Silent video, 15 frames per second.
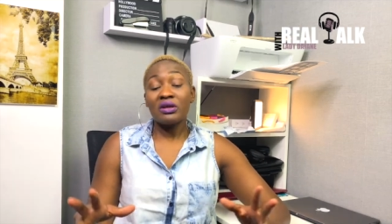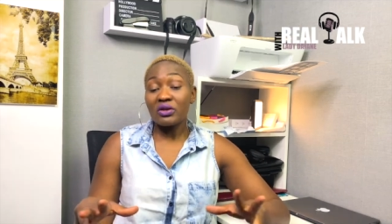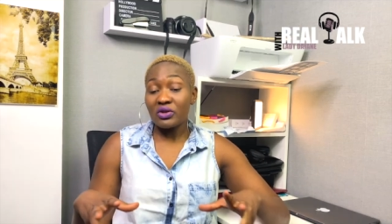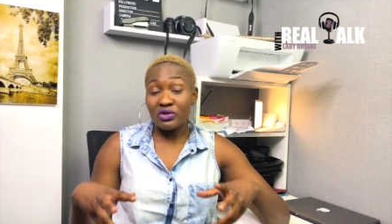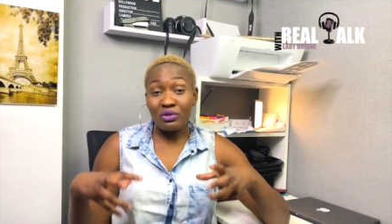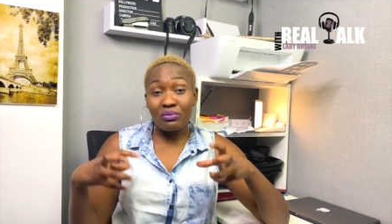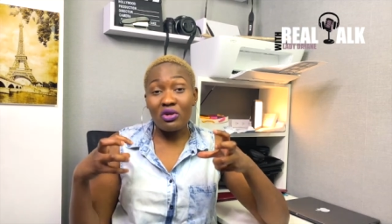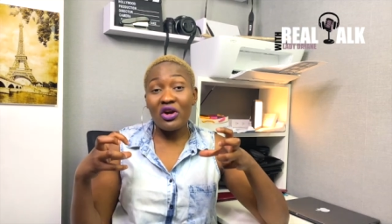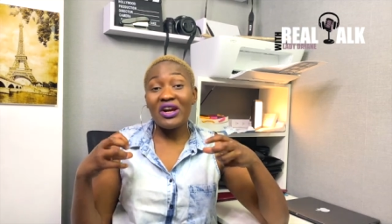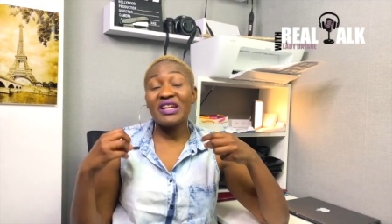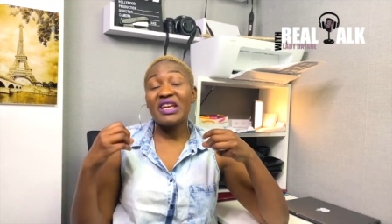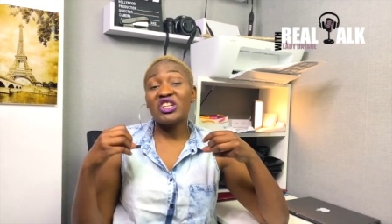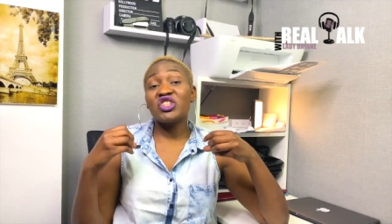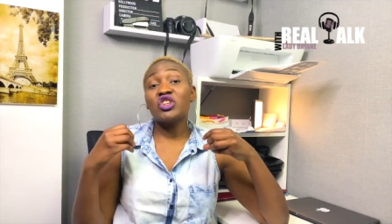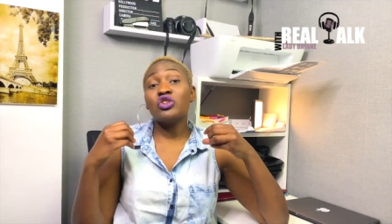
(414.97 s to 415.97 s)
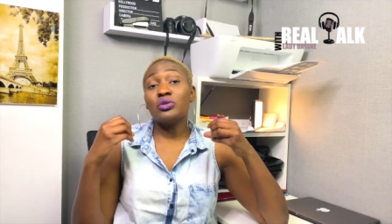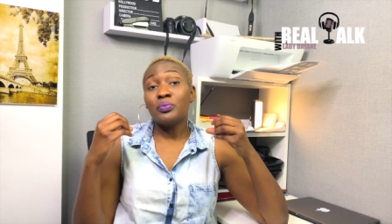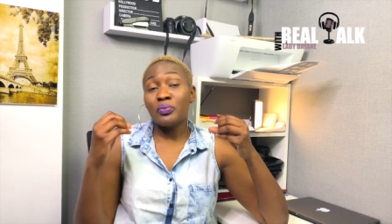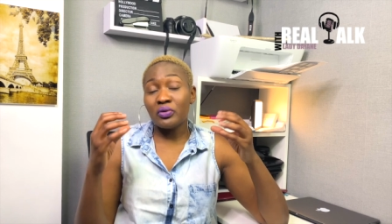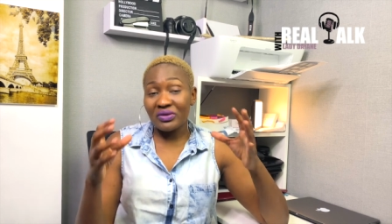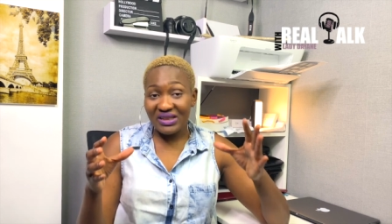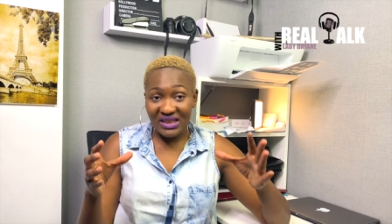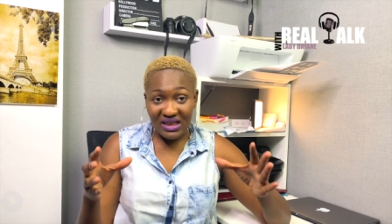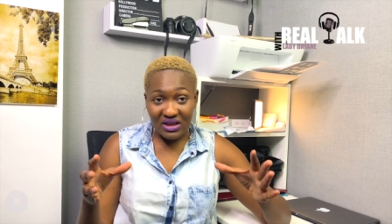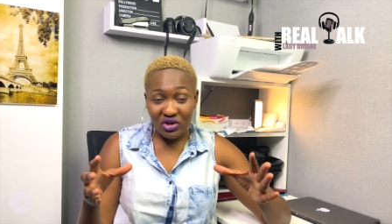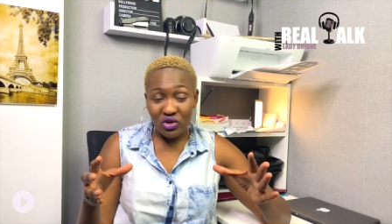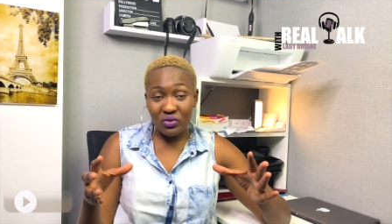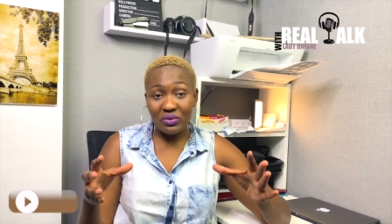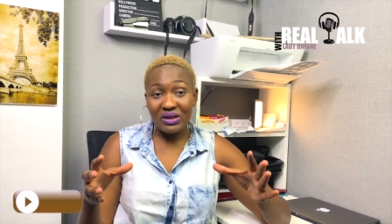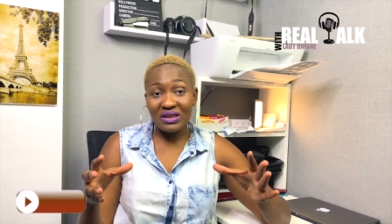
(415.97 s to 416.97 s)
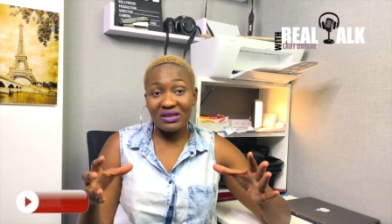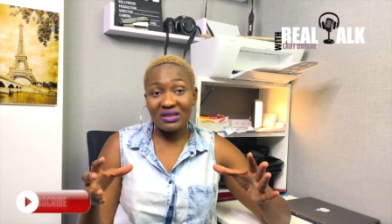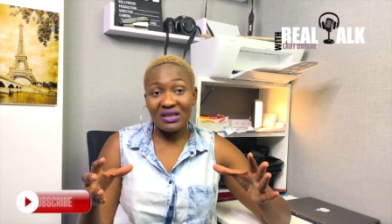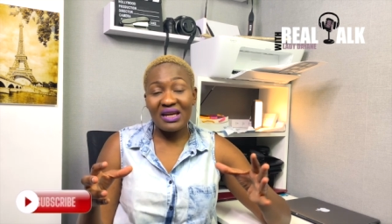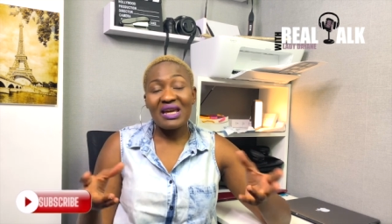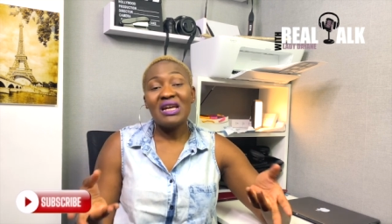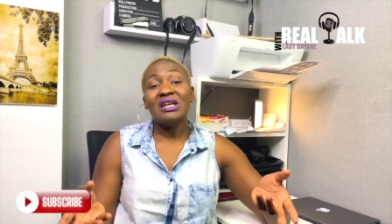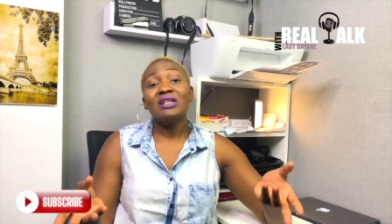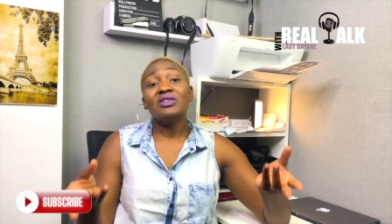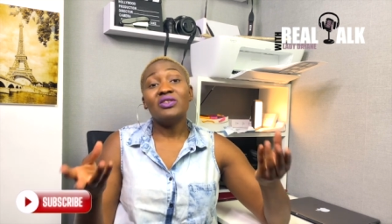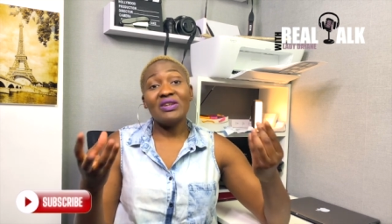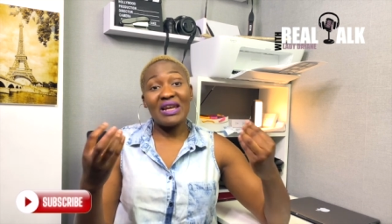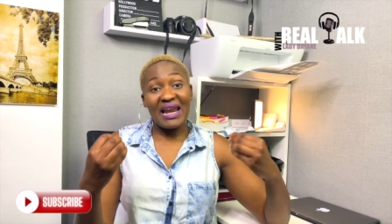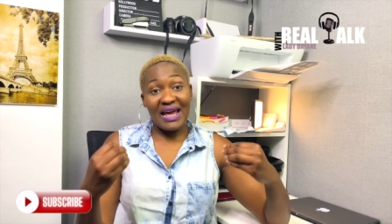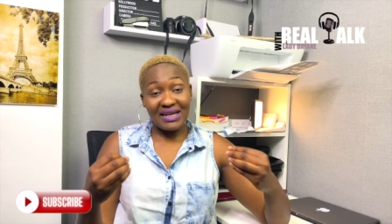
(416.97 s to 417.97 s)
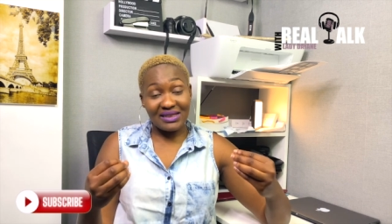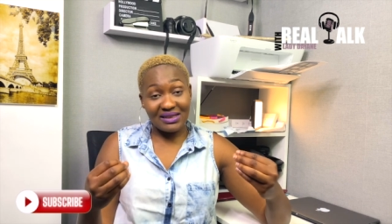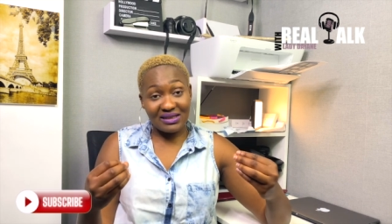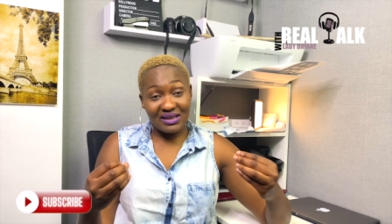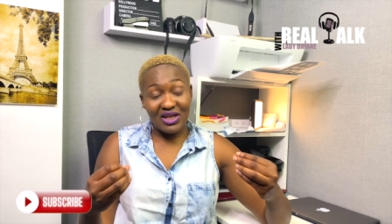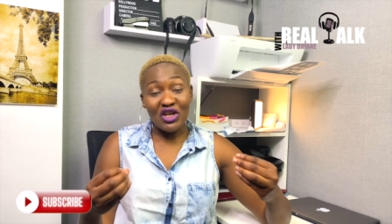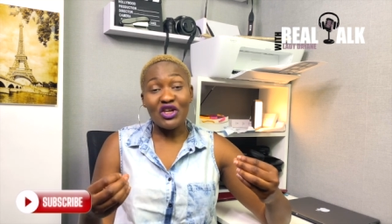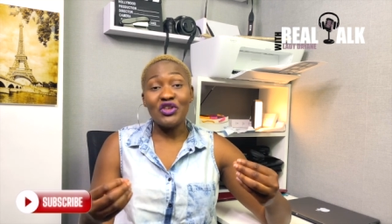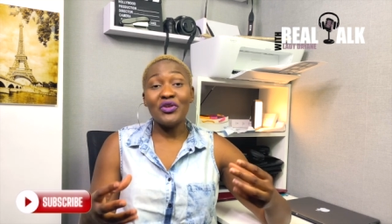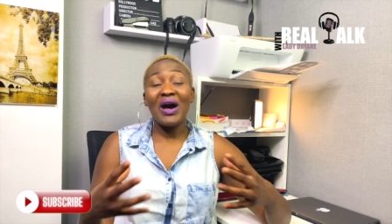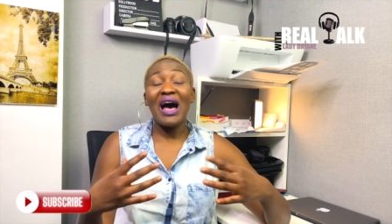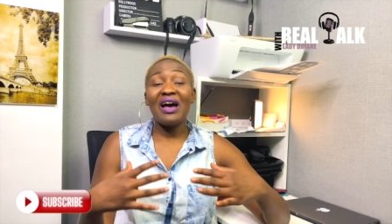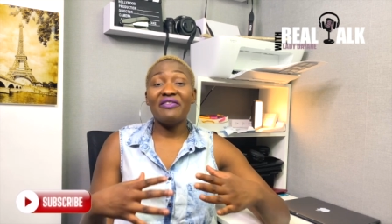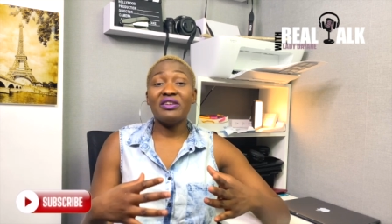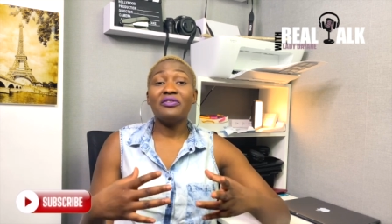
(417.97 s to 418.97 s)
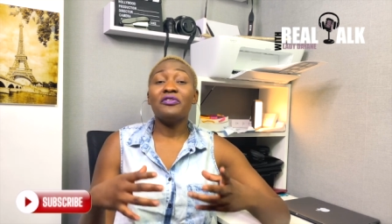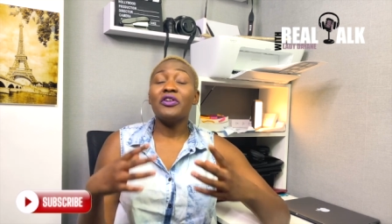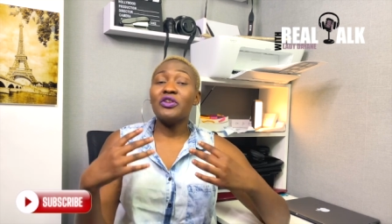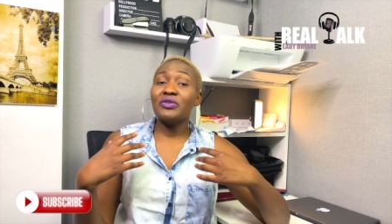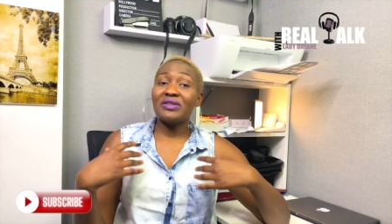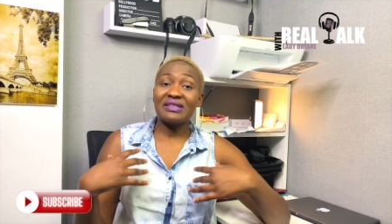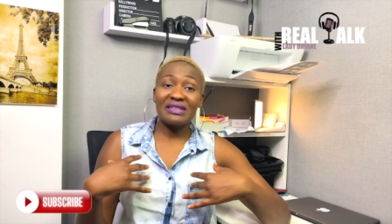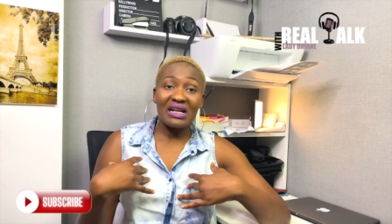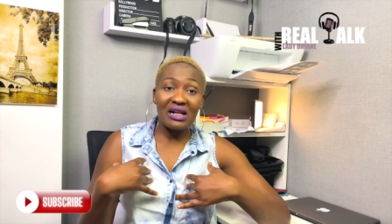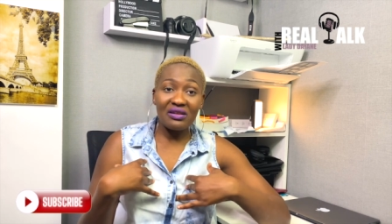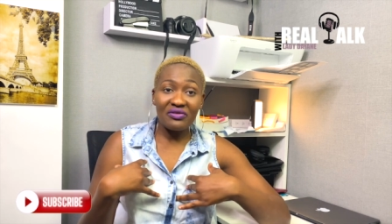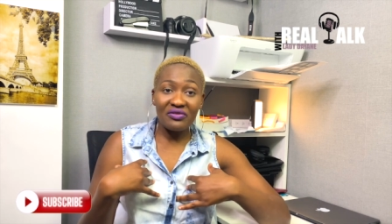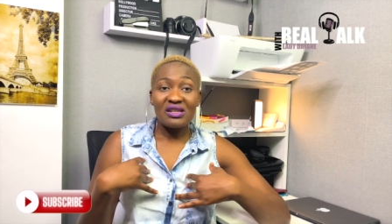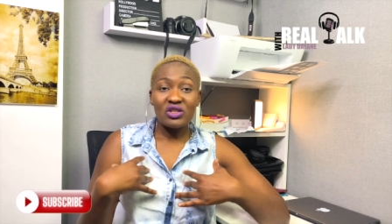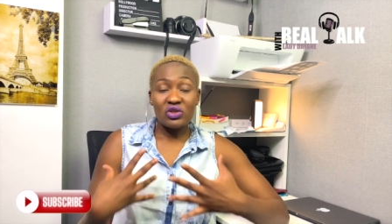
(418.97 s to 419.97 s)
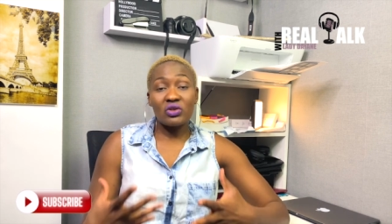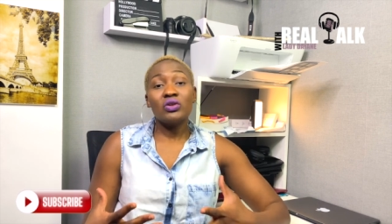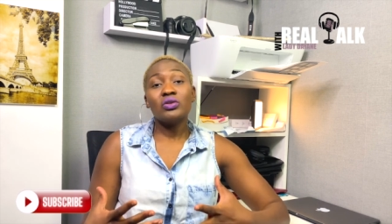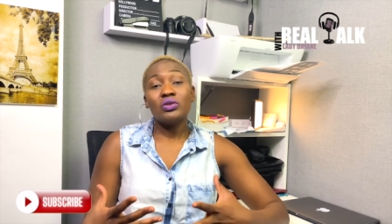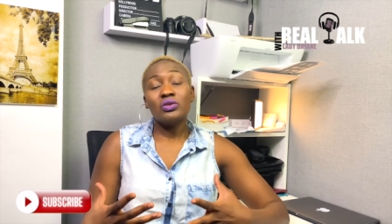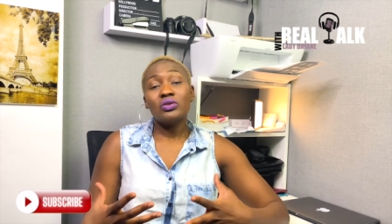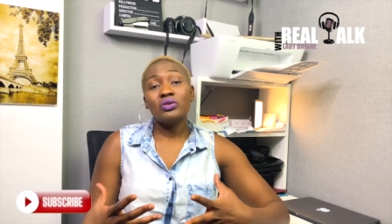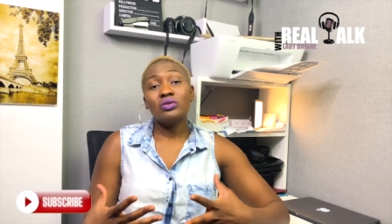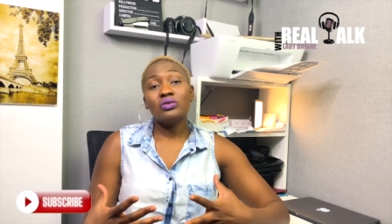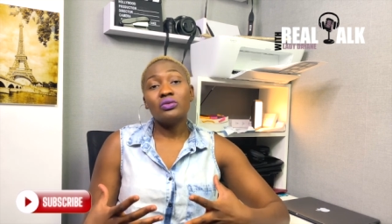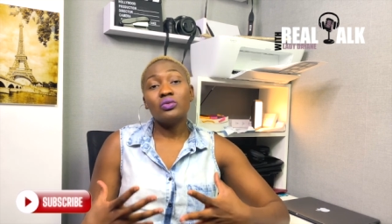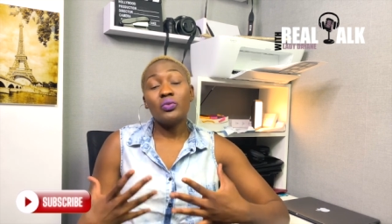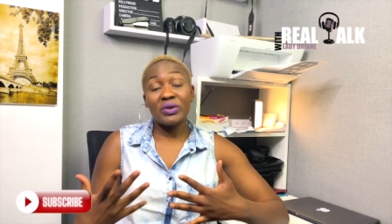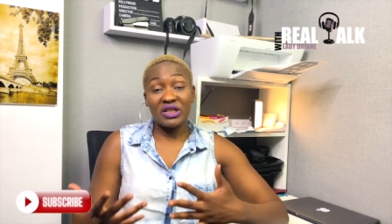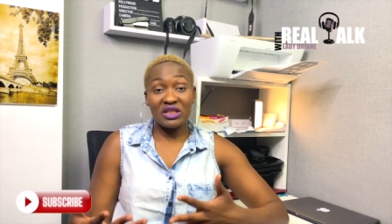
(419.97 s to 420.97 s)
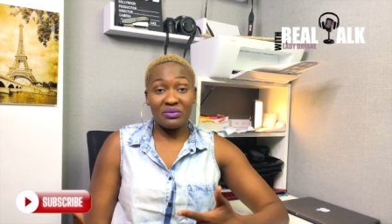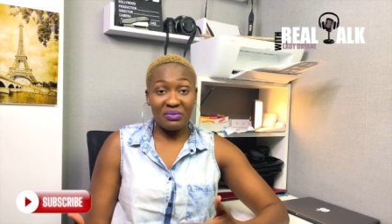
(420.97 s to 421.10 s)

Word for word: because the more energy you're putting into it, the less you're having for yourself. So, which